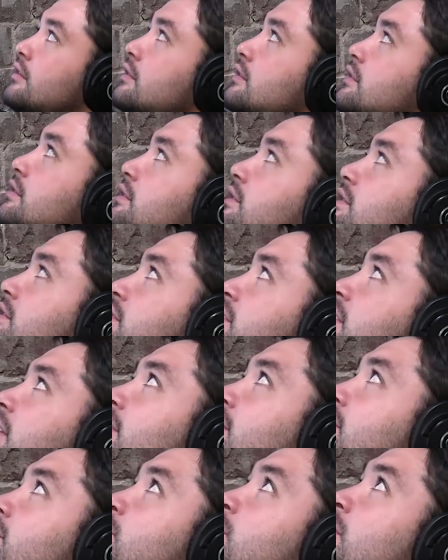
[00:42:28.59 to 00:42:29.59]
It's
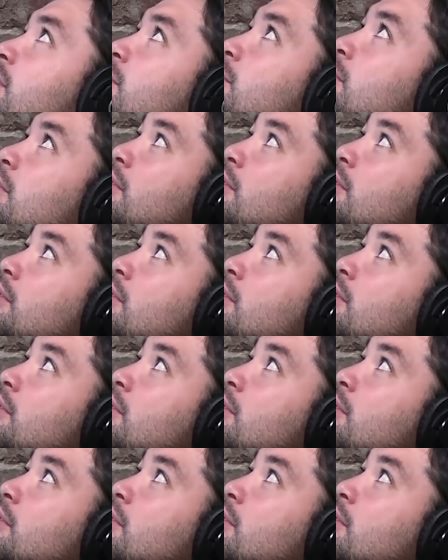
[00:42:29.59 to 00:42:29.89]
like this brick